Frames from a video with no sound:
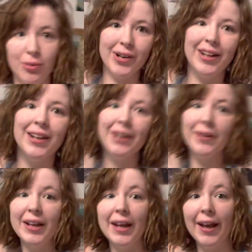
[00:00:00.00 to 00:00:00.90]
running getting
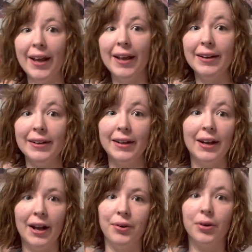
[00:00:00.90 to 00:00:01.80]
ready and
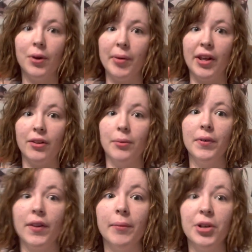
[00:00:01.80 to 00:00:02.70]
I don't know why my hands are waving
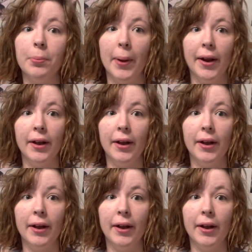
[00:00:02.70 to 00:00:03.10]
so much, but